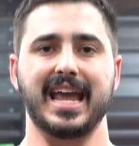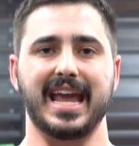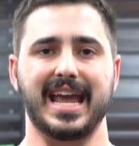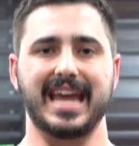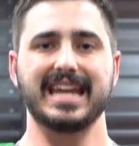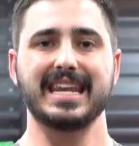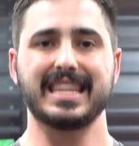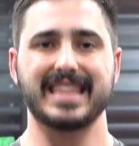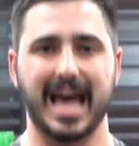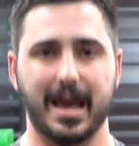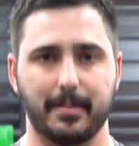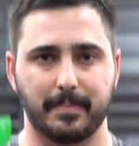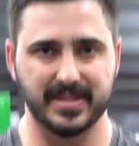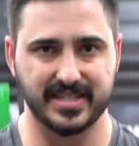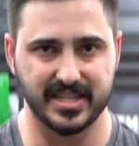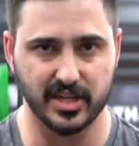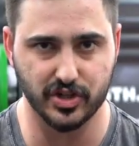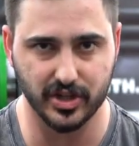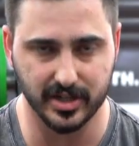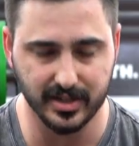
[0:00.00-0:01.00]
In that
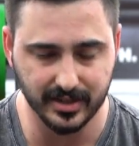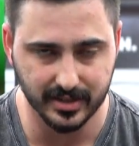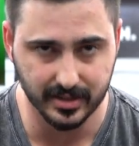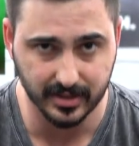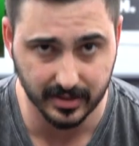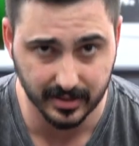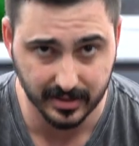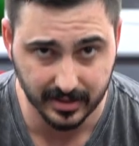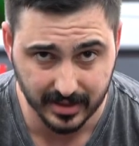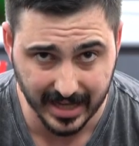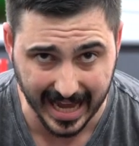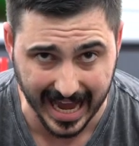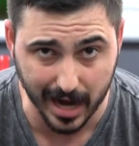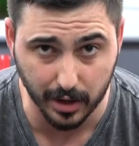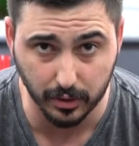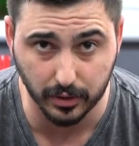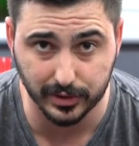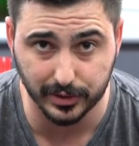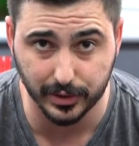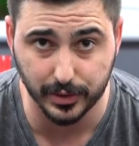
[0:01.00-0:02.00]
position,
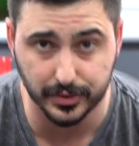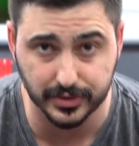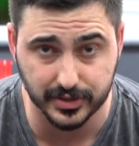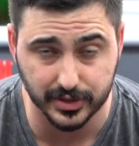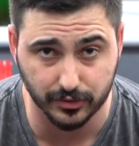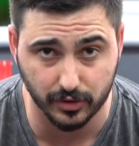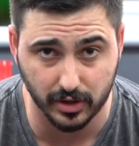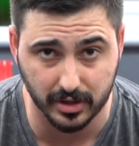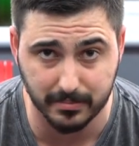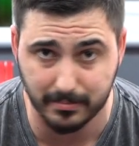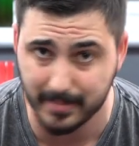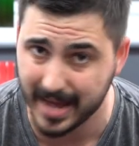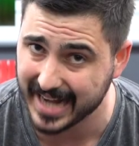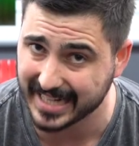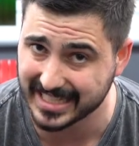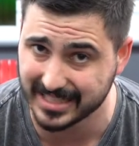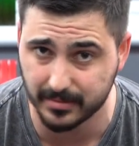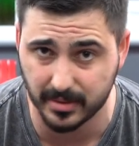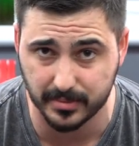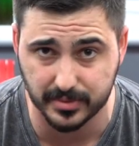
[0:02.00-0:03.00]
our glutes are on
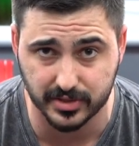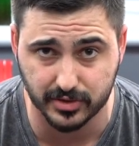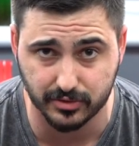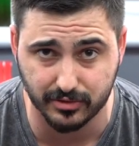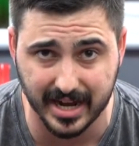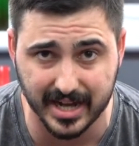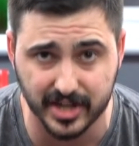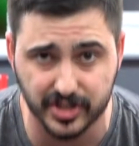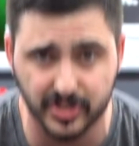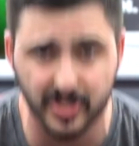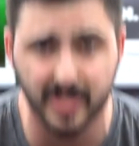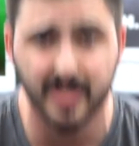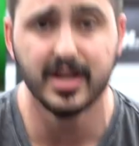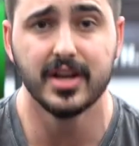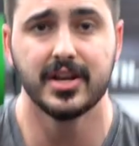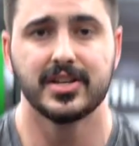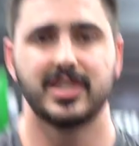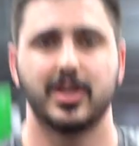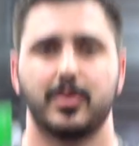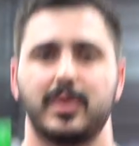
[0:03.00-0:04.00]
maximum stretch.
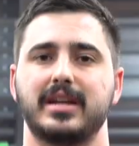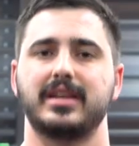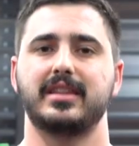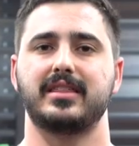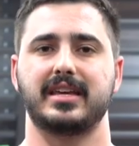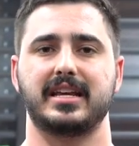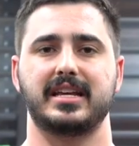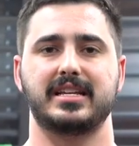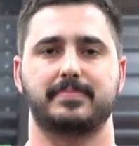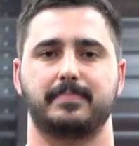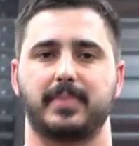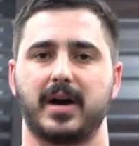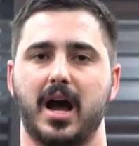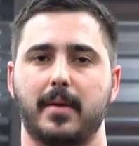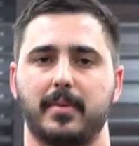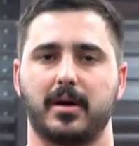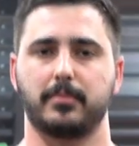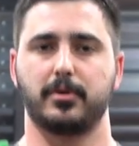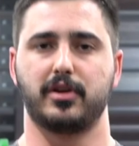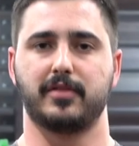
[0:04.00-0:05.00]
So in these
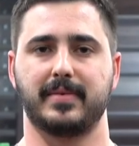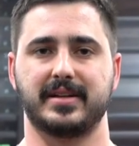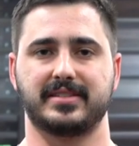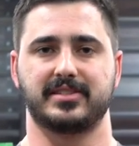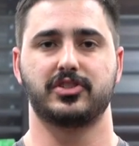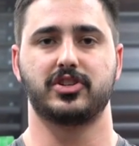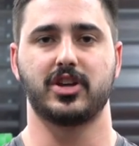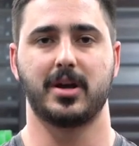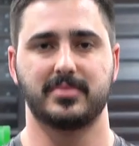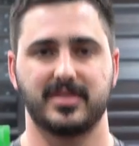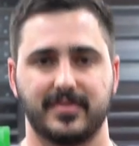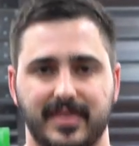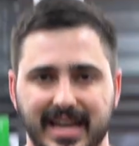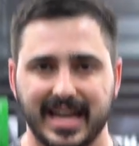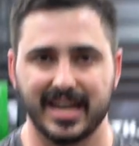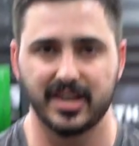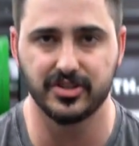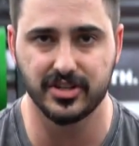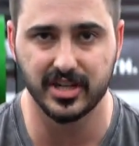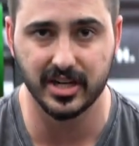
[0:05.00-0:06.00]
barbell movements in terms of
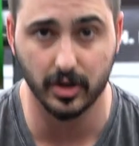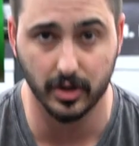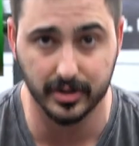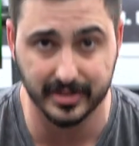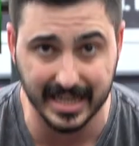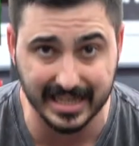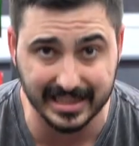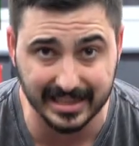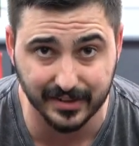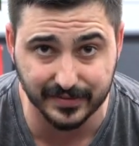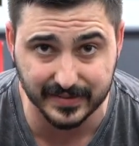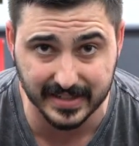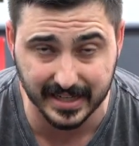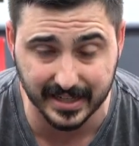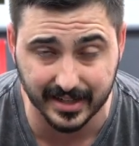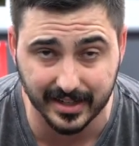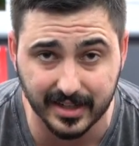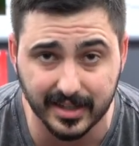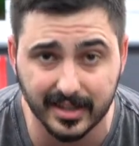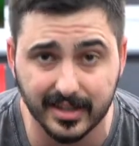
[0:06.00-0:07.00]
hinging or
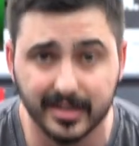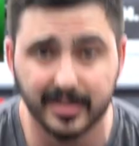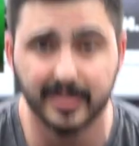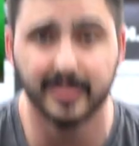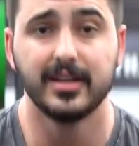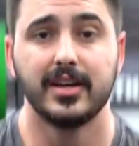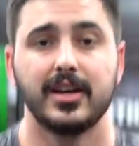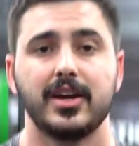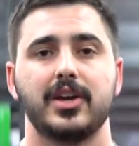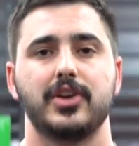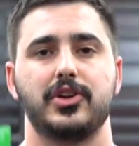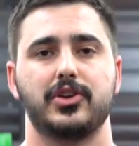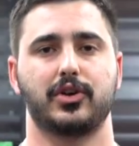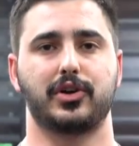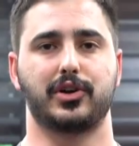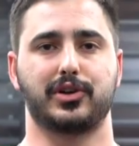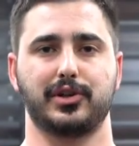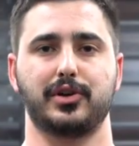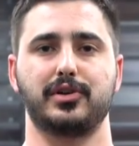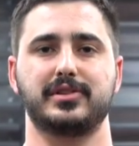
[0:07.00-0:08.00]
deadlifting, your
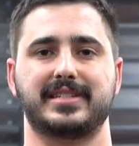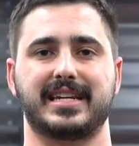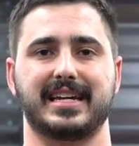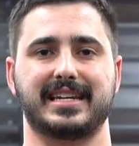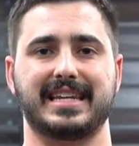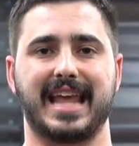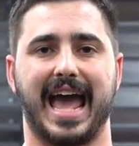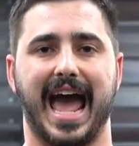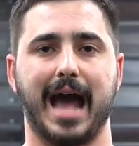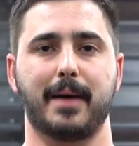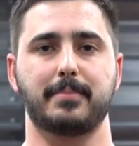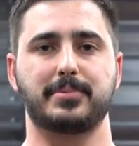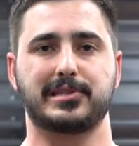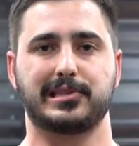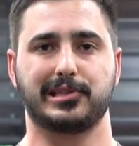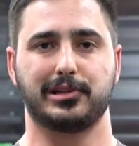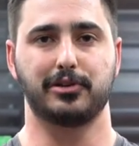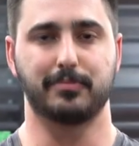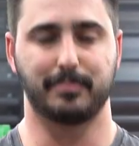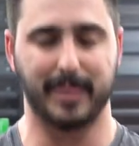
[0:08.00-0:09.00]
glutes get an absolute